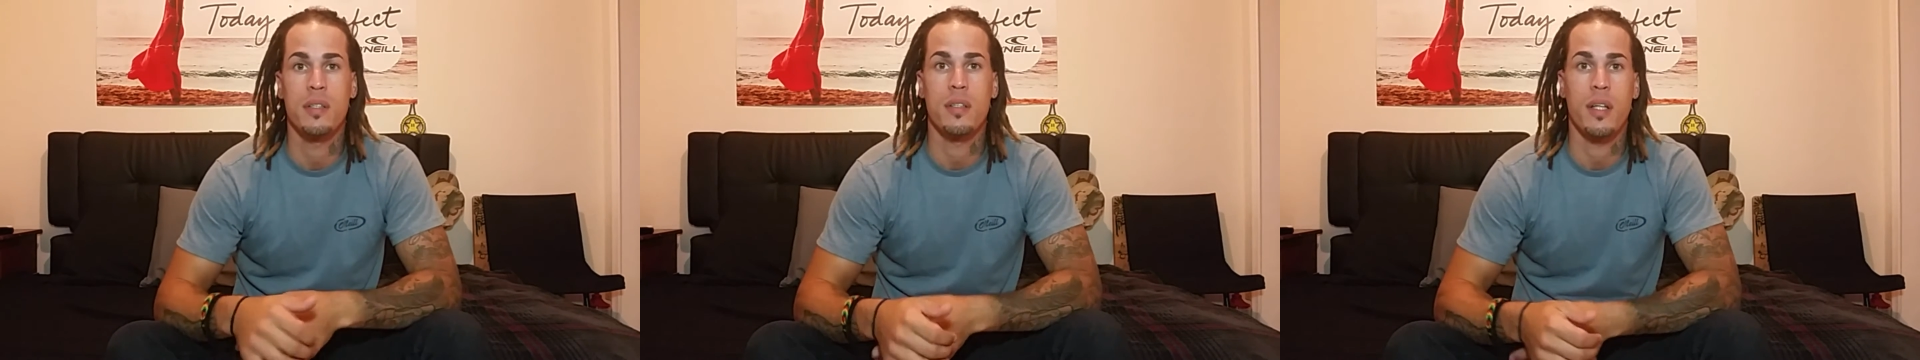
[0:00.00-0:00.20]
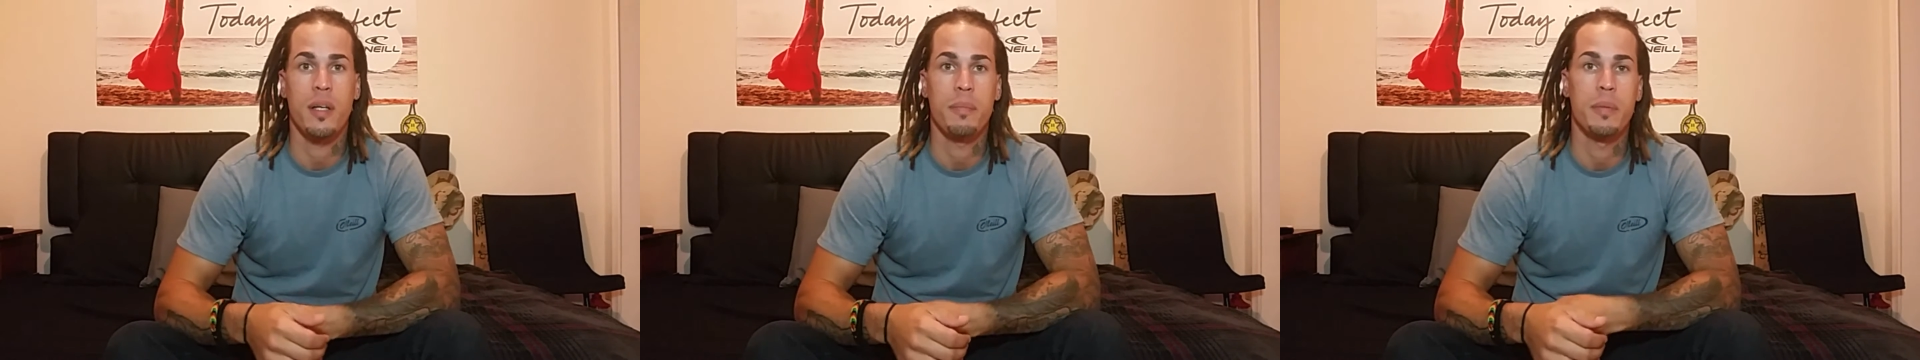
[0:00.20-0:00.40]

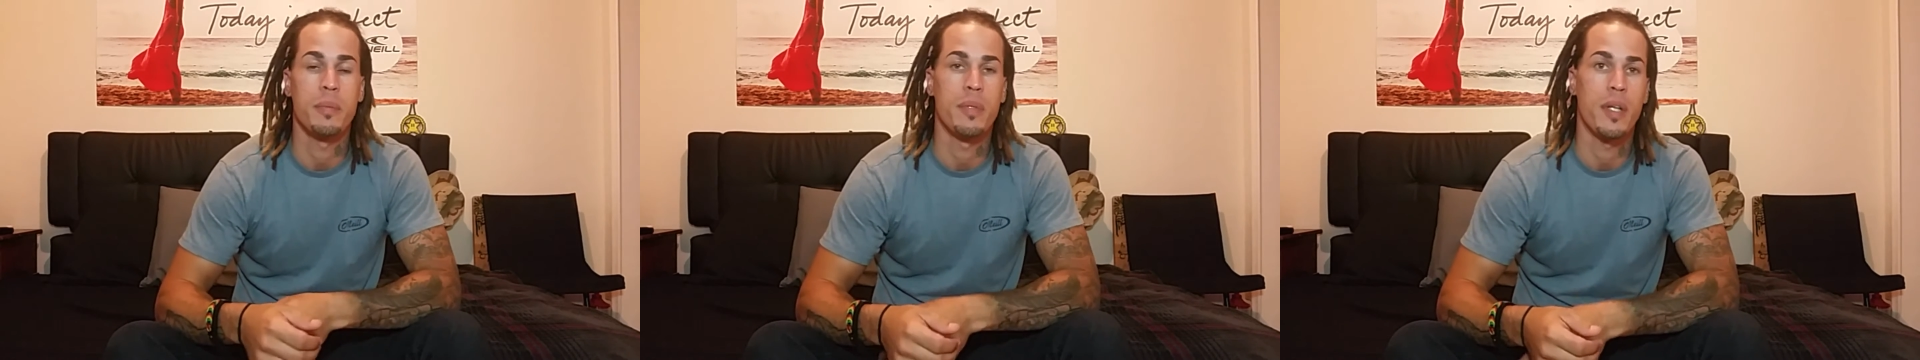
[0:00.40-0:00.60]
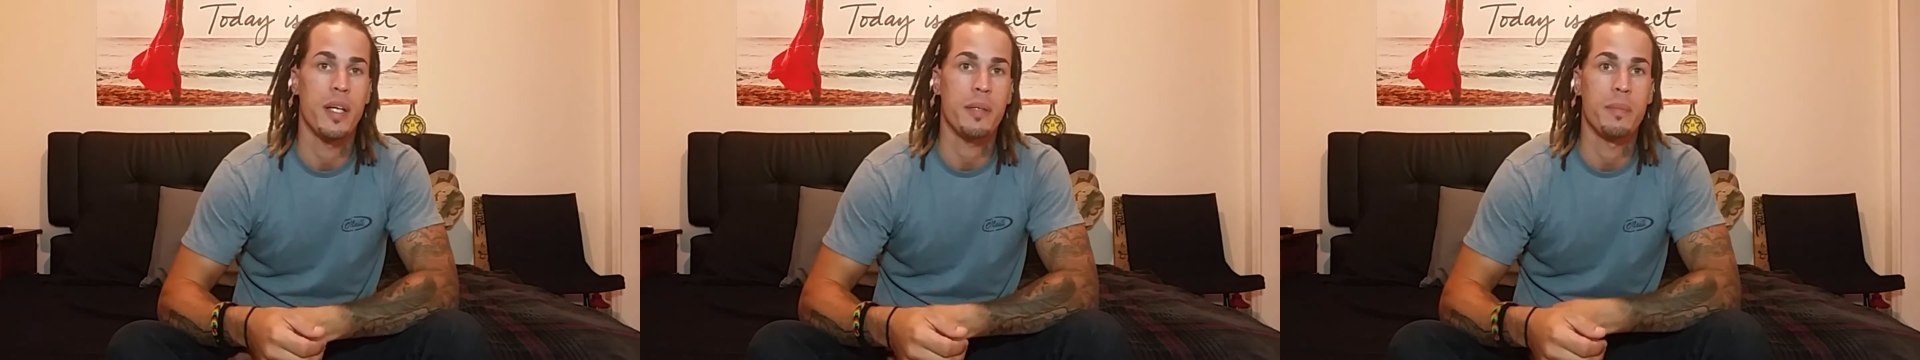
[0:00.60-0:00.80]
and a lot of
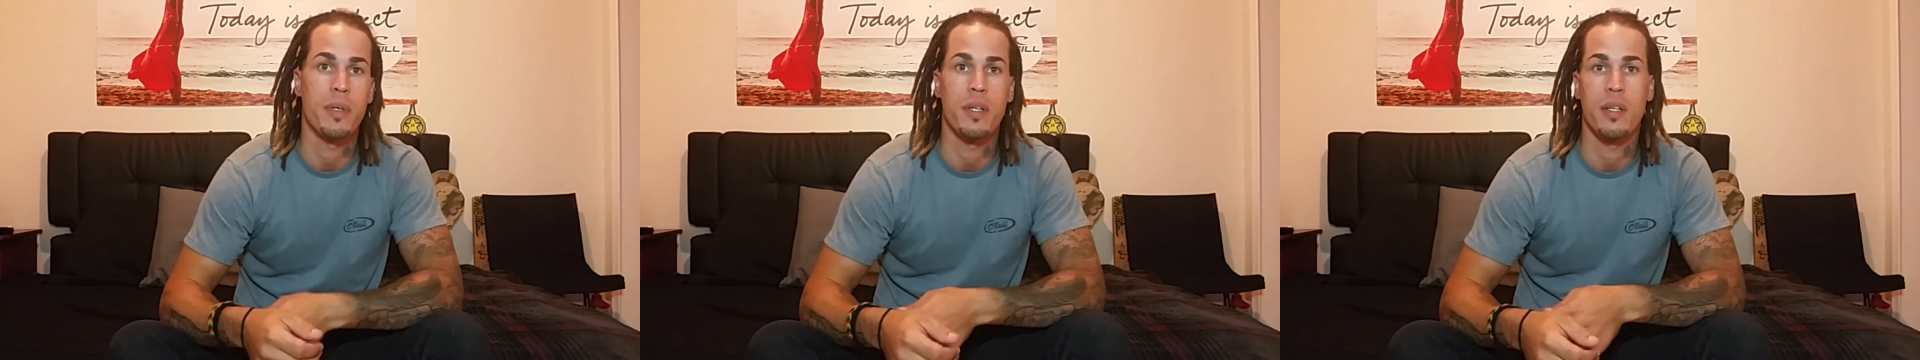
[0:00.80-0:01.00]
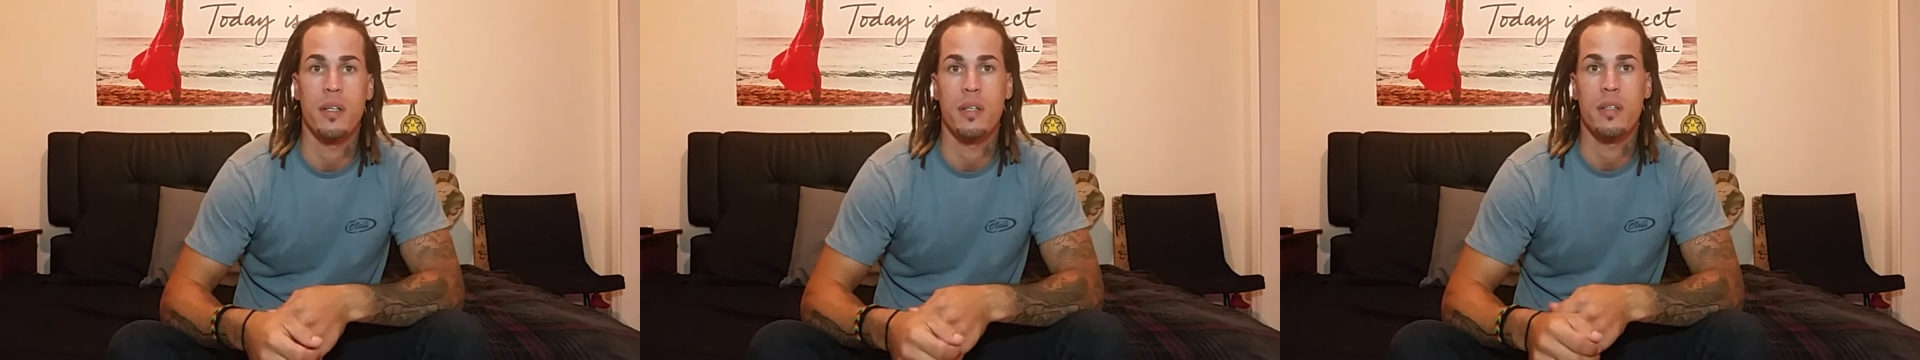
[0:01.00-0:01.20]
people like
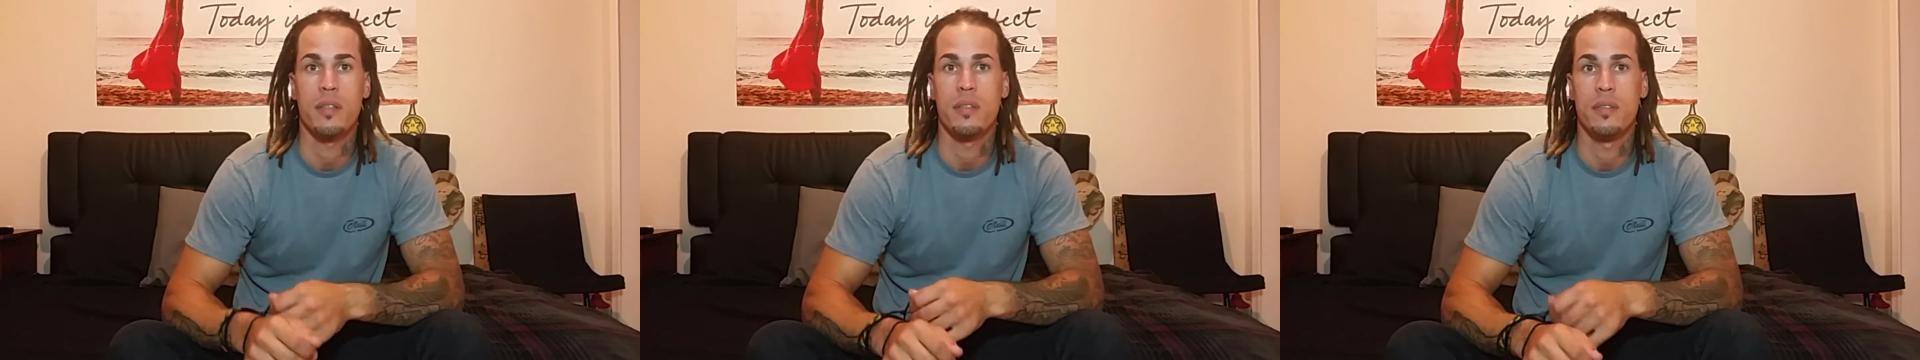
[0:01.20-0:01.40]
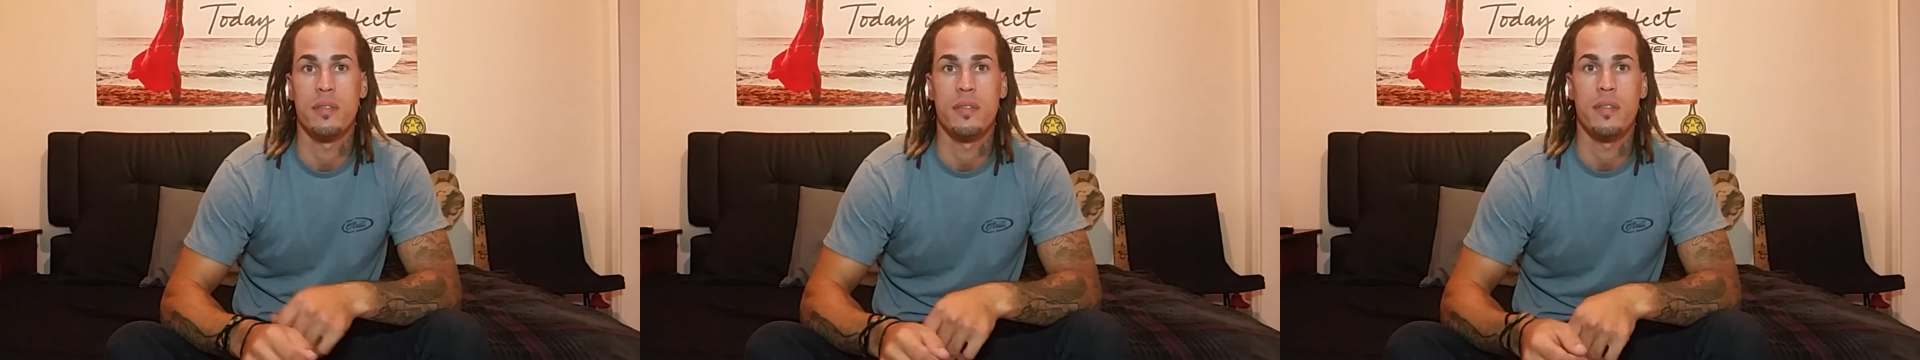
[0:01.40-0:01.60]
my hair
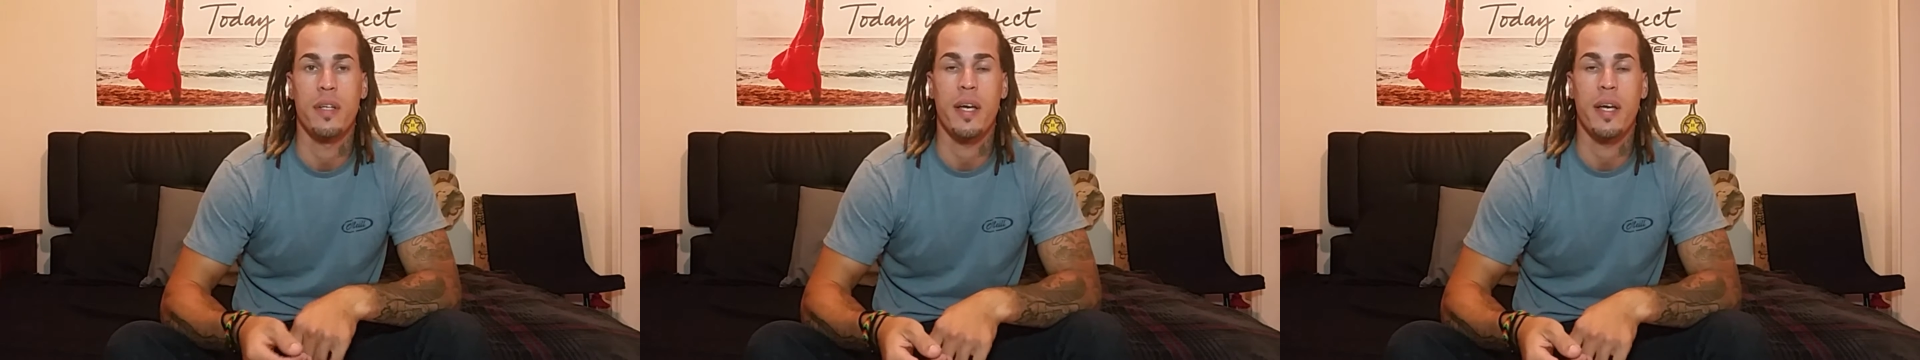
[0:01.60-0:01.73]
and